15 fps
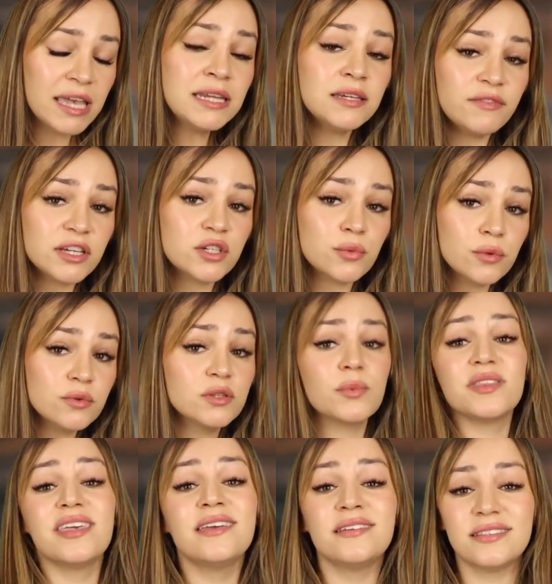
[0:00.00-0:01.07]
Individuals with
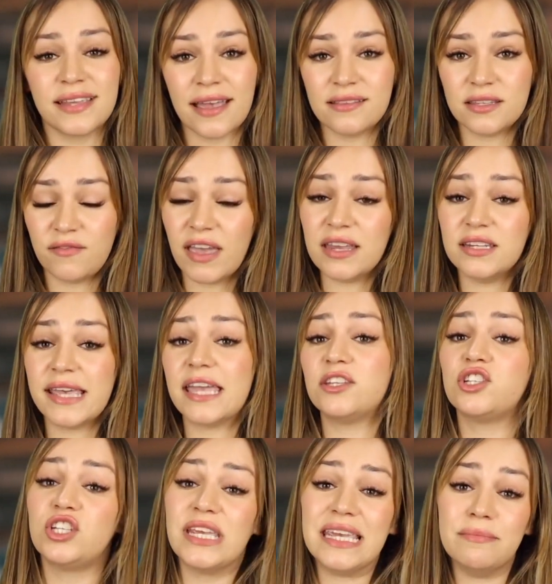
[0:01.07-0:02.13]
inattentive
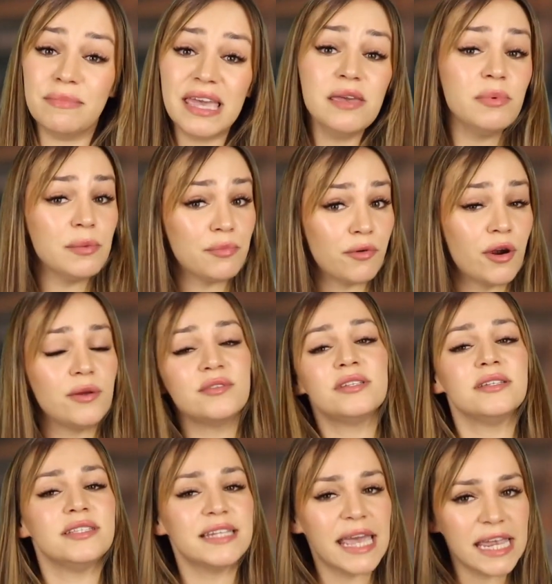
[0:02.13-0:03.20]
ADHD may be prone to
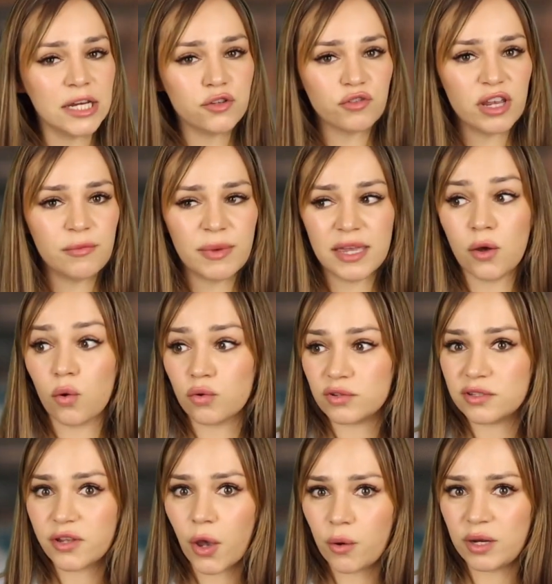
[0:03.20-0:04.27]
daydreaming or
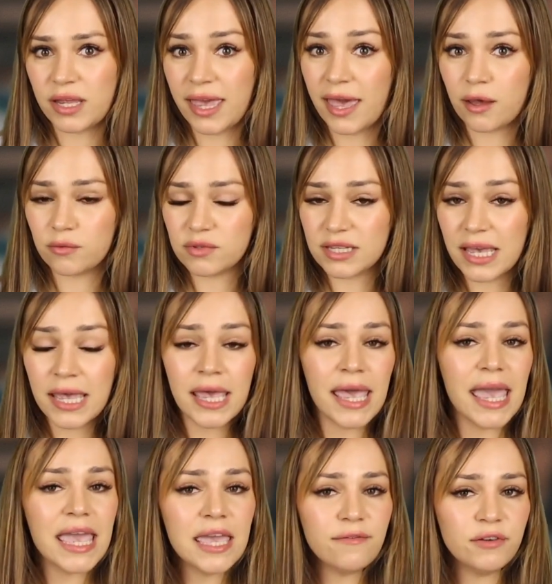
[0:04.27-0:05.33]
zoning out,
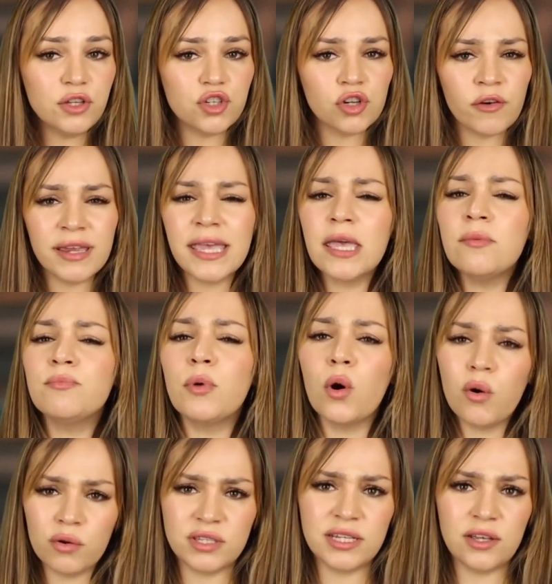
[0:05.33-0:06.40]
even during
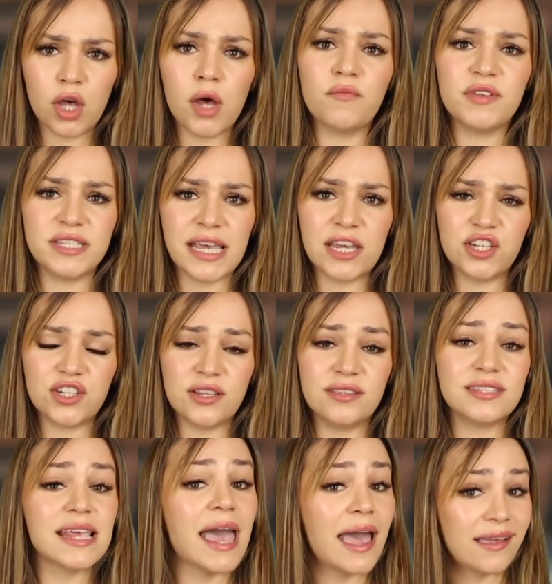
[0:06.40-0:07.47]
important
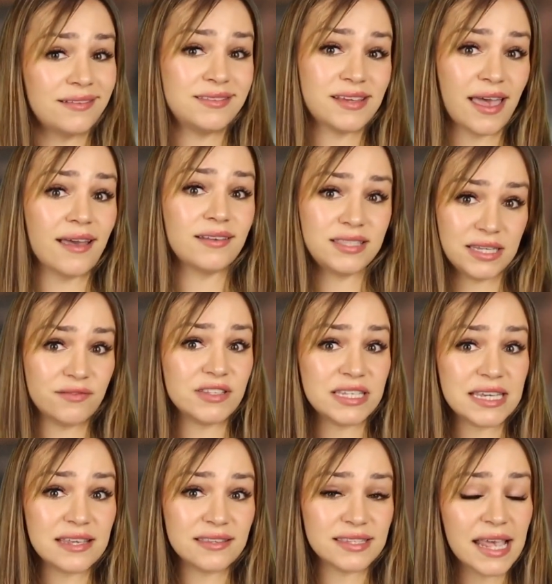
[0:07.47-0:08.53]
conversations and
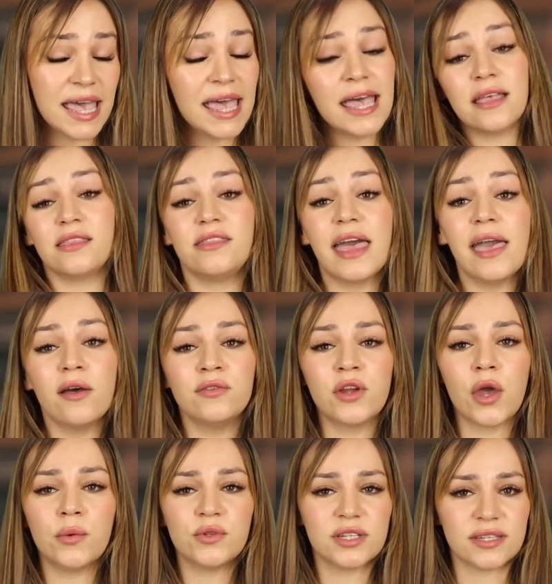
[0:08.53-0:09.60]
activities. They are
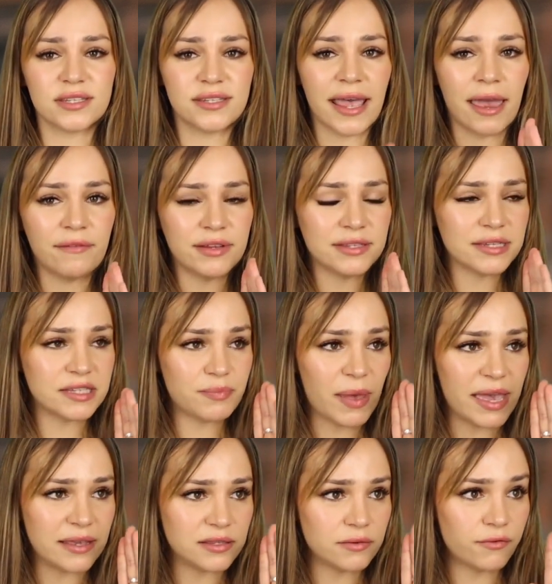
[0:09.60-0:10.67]
known to stare into
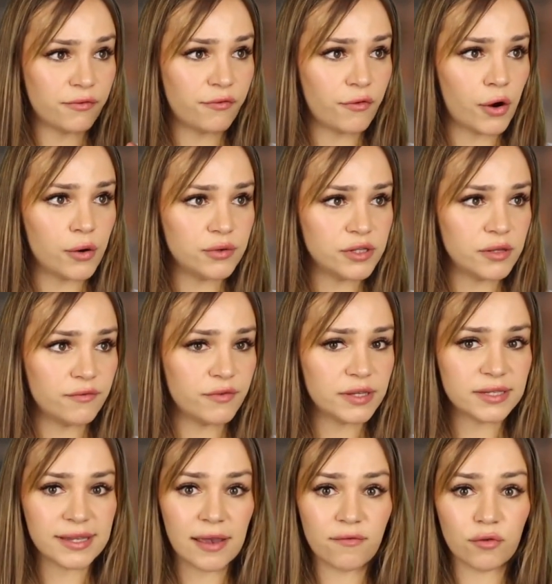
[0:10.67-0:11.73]
space, frozen for
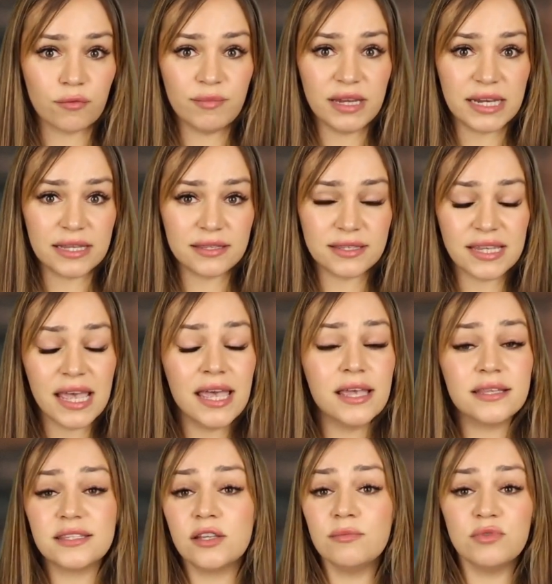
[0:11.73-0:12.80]
several minutes,
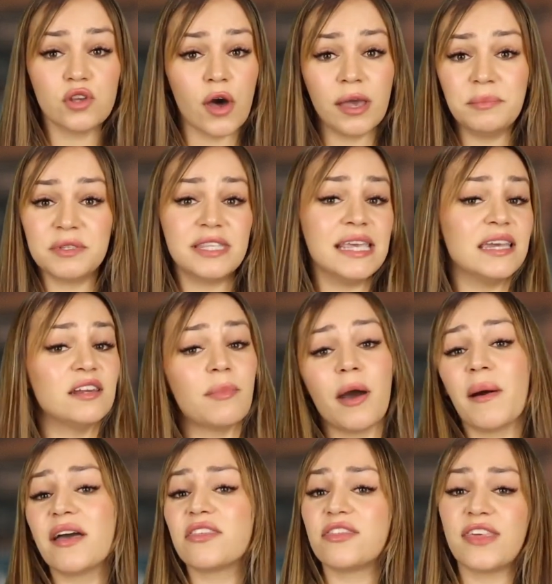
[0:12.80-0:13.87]
sometimes thinking about
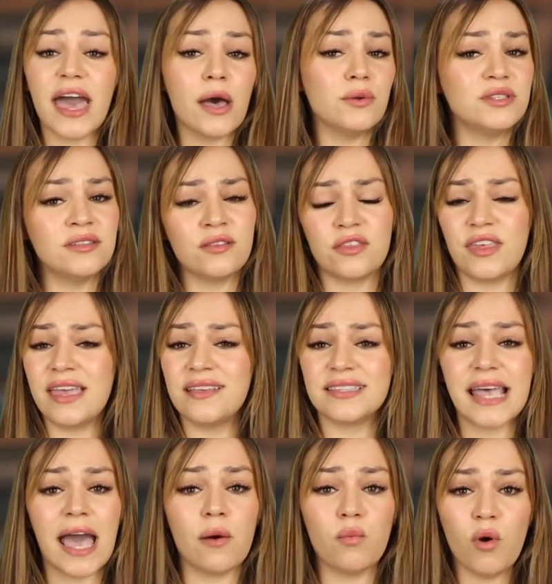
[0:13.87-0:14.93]
1,000 things
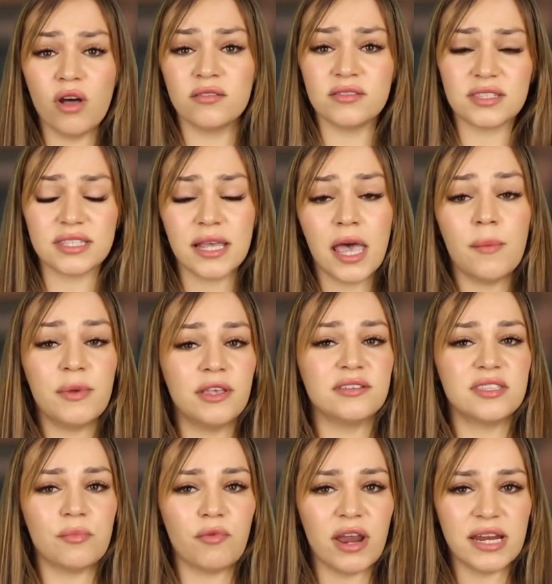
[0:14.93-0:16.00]
at once because
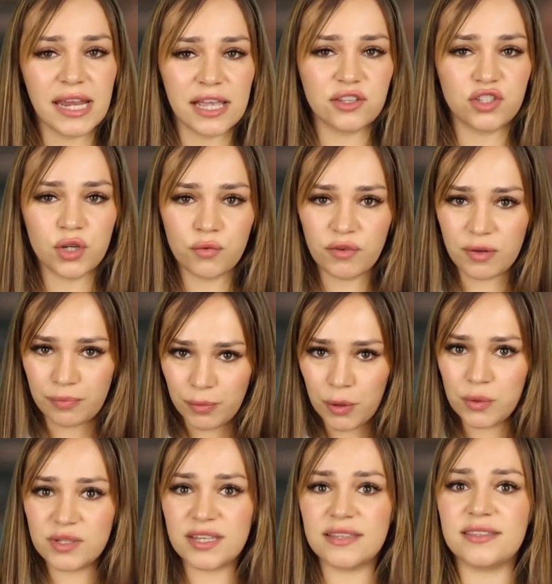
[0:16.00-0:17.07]
the brain has to
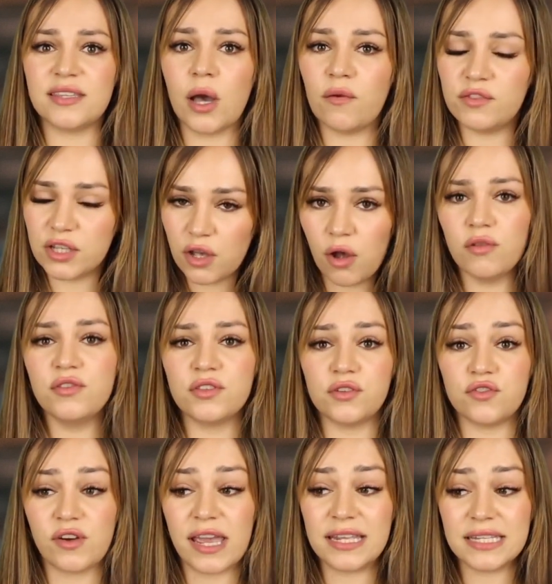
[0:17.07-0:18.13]
reboot itself to
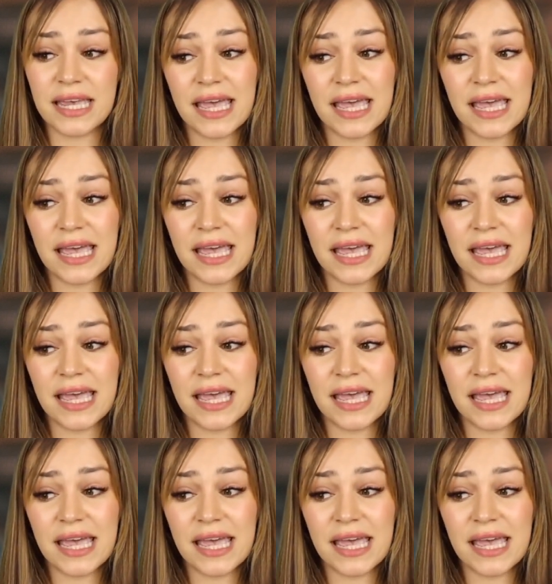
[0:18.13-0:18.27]
concentrate,